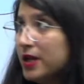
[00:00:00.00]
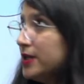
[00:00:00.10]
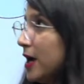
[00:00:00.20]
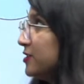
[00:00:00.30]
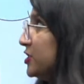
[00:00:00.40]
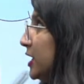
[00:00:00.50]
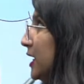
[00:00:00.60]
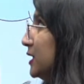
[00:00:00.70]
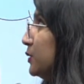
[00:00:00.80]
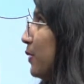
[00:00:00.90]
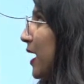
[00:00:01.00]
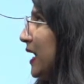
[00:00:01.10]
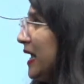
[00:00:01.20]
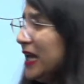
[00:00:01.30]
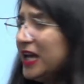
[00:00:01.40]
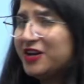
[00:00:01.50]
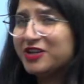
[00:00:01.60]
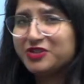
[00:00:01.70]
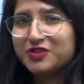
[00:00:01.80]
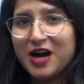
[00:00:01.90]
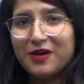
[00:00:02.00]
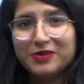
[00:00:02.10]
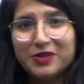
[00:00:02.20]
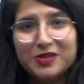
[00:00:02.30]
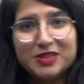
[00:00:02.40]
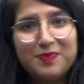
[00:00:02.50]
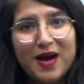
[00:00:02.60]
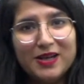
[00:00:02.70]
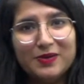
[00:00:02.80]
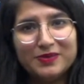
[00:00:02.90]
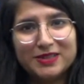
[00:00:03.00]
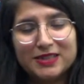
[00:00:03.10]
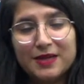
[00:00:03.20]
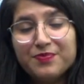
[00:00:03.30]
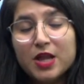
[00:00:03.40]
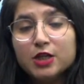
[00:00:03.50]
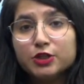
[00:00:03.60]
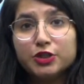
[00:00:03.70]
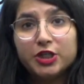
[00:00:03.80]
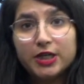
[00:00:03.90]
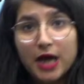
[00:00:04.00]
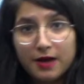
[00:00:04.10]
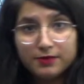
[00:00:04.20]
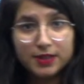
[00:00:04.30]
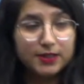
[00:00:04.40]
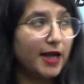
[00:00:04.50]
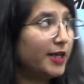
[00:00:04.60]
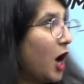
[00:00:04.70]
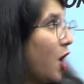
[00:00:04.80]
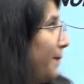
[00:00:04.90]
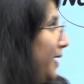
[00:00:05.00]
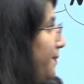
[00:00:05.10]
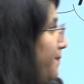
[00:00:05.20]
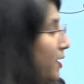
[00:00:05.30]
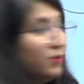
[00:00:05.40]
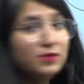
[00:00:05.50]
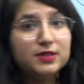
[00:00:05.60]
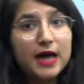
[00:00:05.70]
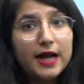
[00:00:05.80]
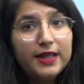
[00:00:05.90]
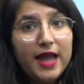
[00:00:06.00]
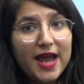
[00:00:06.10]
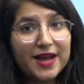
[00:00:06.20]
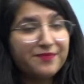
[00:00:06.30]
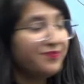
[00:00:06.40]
Now she is very eager to count those balloons. So she counted that how many balloons are there.